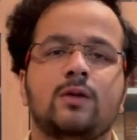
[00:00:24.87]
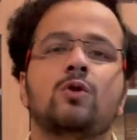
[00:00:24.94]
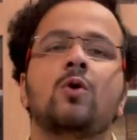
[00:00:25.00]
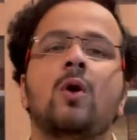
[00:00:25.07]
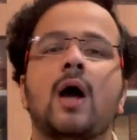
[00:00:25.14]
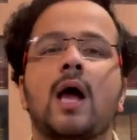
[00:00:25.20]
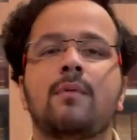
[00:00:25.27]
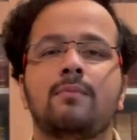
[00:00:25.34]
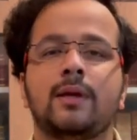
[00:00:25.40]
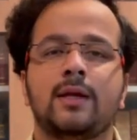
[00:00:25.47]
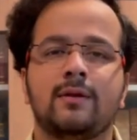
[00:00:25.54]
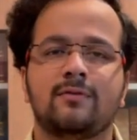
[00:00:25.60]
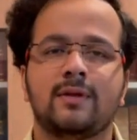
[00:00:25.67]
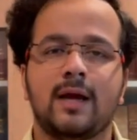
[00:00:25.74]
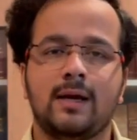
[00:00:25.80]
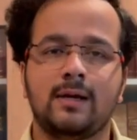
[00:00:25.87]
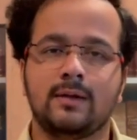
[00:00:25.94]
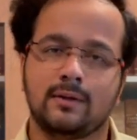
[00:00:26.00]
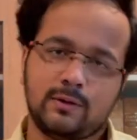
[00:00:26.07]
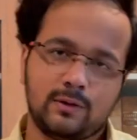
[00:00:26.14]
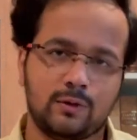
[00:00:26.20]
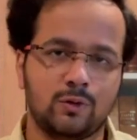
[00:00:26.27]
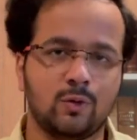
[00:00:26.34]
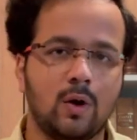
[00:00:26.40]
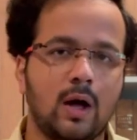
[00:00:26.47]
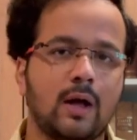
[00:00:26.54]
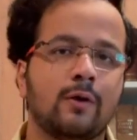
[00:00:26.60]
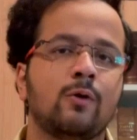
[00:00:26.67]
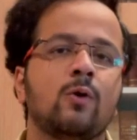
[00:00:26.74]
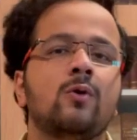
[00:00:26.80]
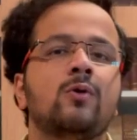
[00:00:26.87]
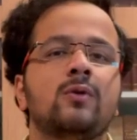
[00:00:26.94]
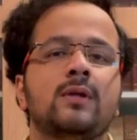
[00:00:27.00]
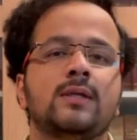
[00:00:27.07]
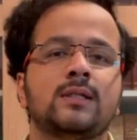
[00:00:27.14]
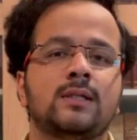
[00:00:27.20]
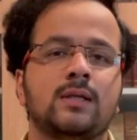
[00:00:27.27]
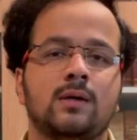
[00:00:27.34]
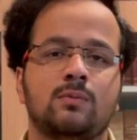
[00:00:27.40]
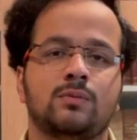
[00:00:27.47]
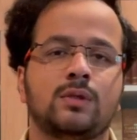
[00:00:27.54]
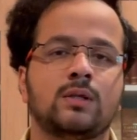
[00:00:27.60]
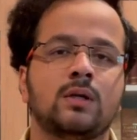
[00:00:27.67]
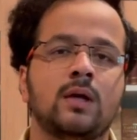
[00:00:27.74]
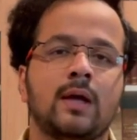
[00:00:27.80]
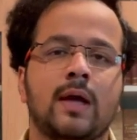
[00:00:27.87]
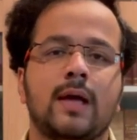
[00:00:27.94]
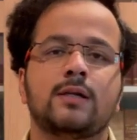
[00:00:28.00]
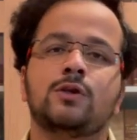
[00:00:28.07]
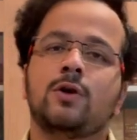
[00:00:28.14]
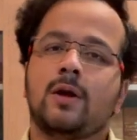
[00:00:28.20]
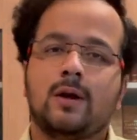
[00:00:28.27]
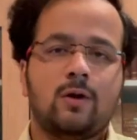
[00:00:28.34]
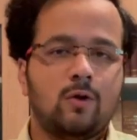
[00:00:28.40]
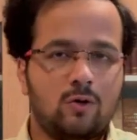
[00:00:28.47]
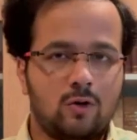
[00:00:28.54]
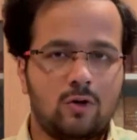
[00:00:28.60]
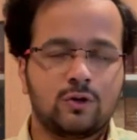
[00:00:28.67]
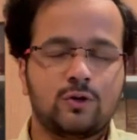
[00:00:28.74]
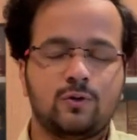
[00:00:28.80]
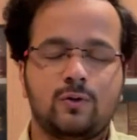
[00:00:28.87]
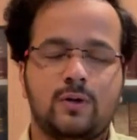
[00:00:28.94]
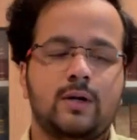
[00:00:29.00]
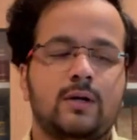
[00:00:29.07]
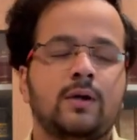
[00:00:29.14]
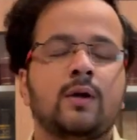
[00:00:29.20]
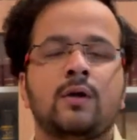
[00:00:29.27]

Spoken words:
though I believe that you are known to these terms as you are a law student.